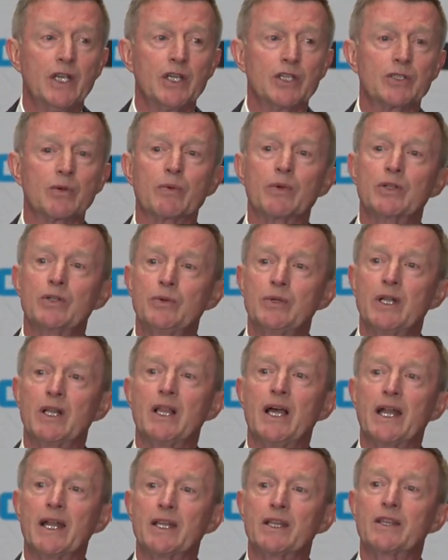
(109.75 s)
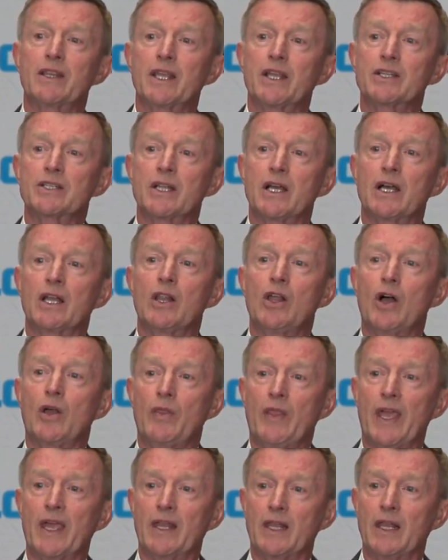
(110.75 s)
So we're doing a lot of things
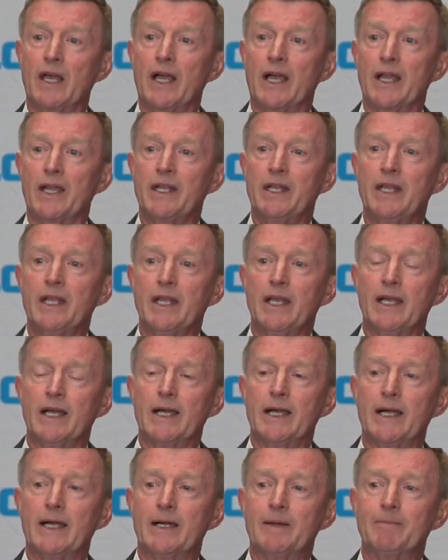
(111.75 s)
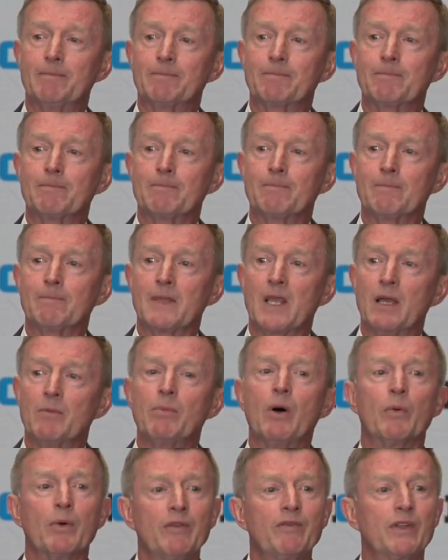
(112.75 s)
along that line. Um,
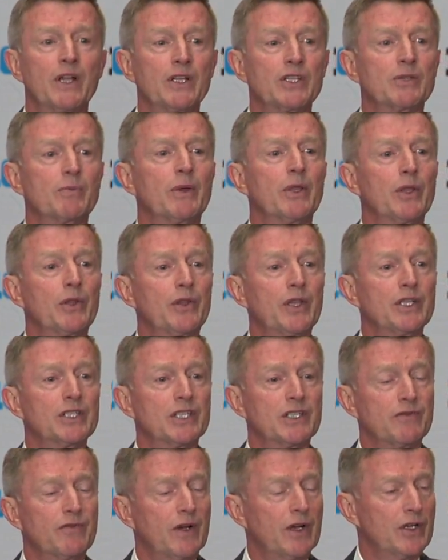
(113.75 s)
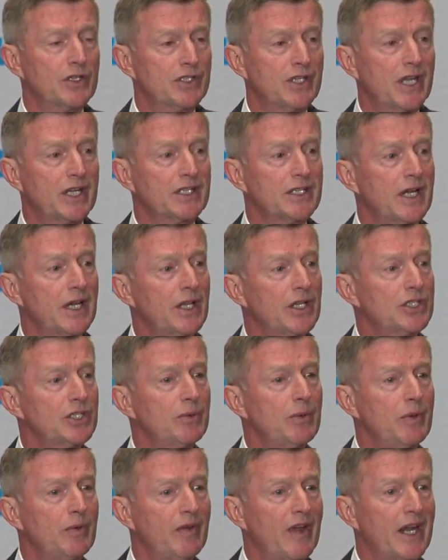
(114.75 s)
but we've done some other things as far as technology.
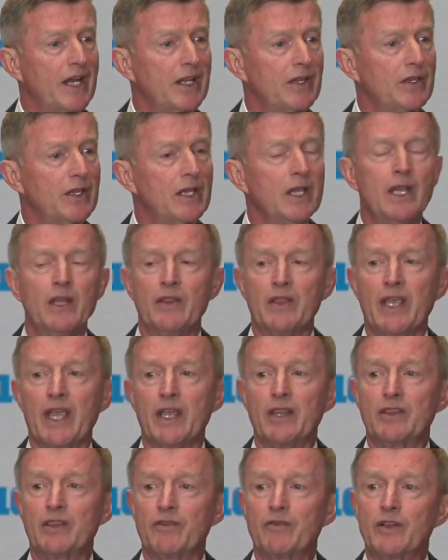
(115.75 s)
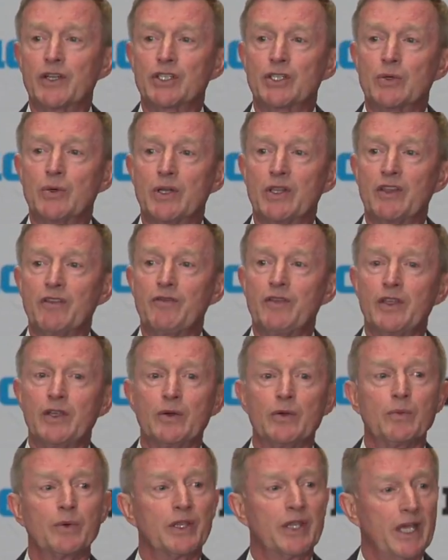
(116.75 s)
We've added the, the, eighth official on the
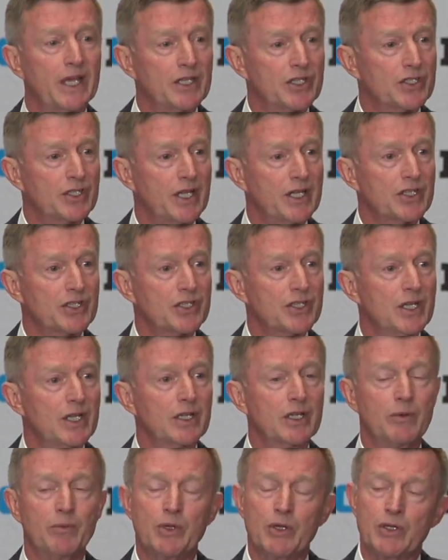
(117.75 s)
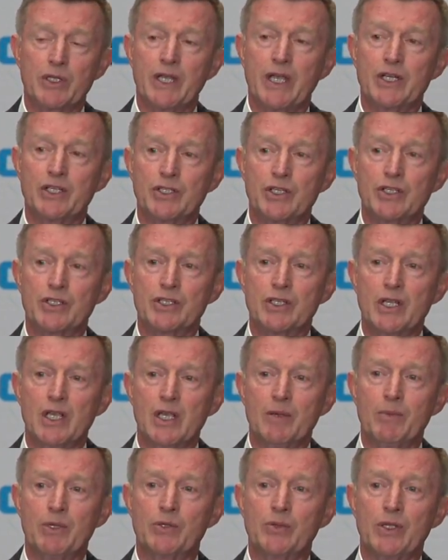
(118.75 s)
field with headsets, communications
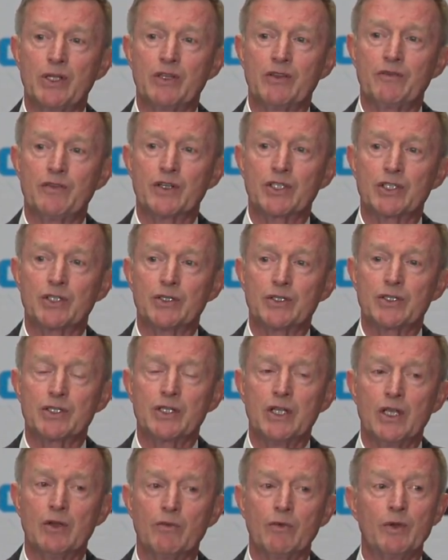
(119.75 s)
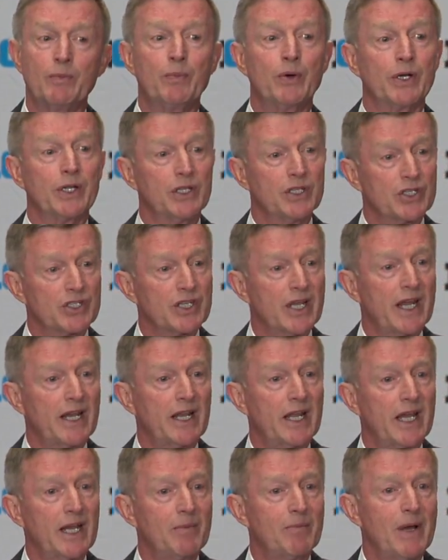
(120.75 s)
between the officials. We've put in
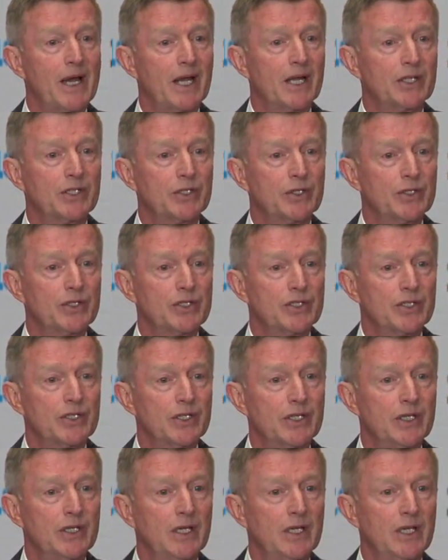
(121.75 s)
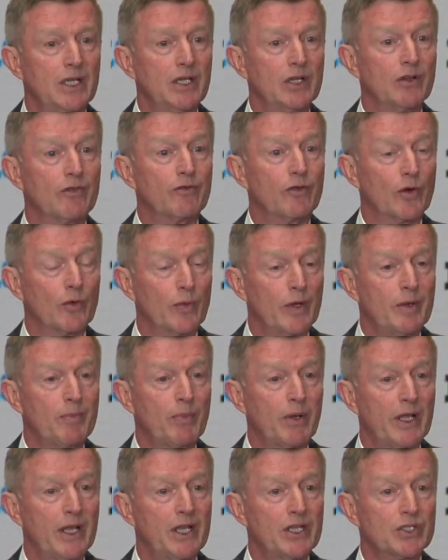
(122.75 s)
sideline monitors you know, for
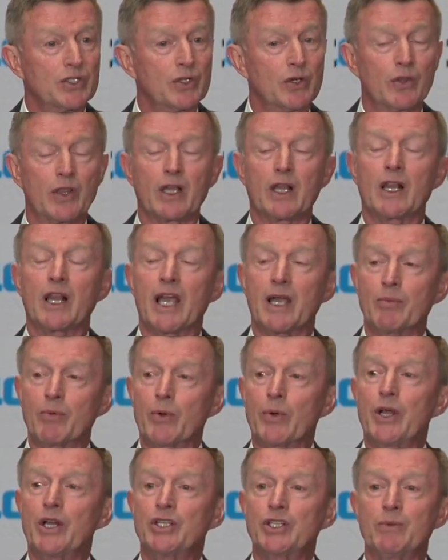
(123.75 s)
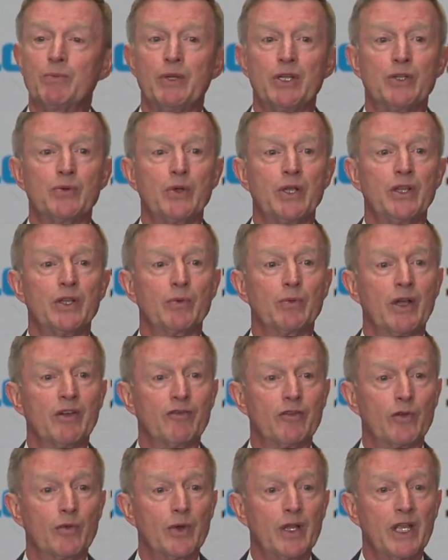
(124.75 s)
replay, so the collaboration between the
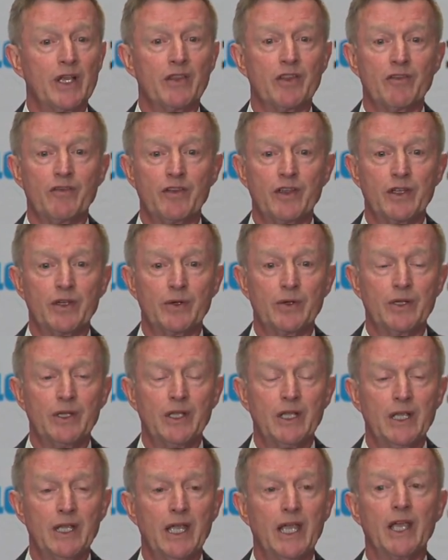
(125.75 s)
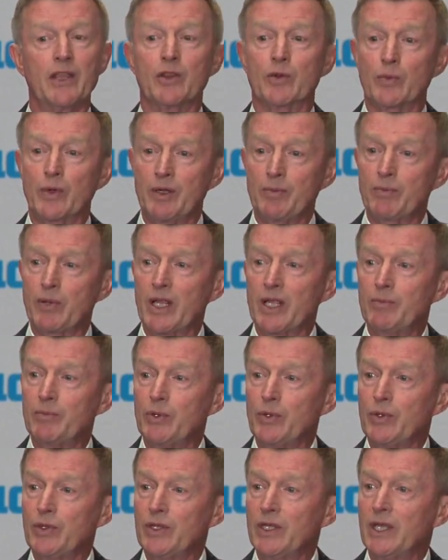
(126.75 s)
referee on the field and the replay
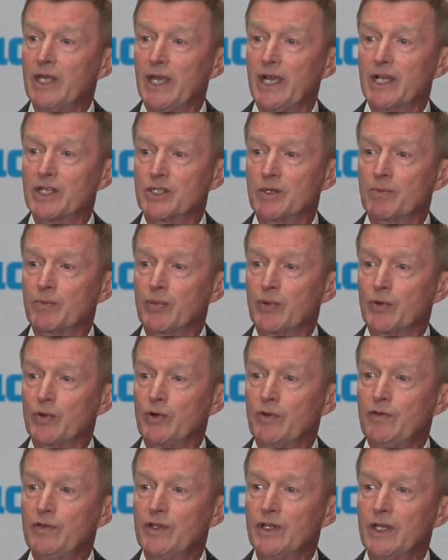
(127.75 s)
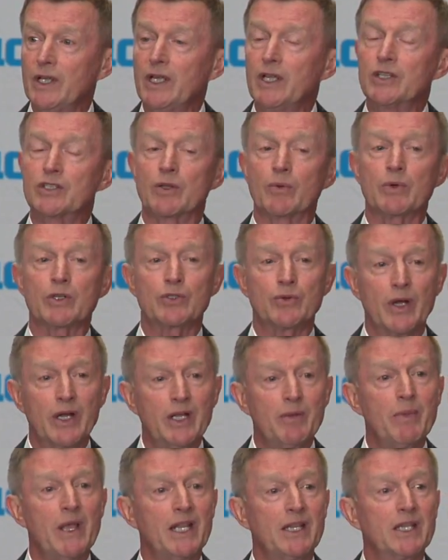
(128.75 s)
booth has improved. So we're
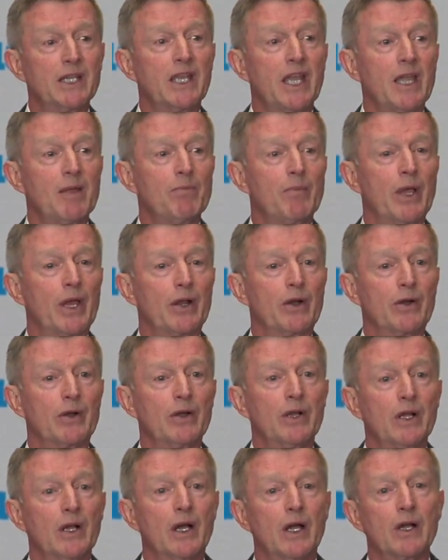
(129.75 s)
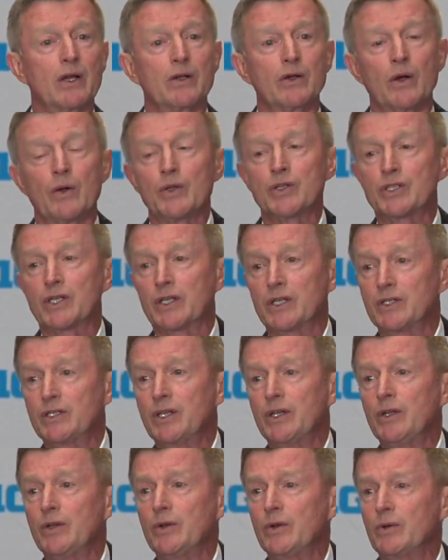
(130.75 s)
trying to make the game better. Our goal is to
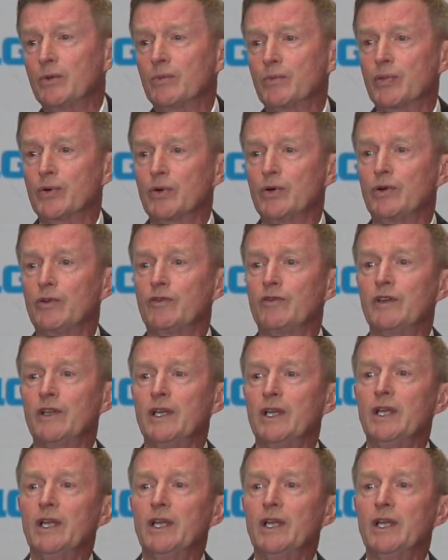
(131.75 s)
continue to improve.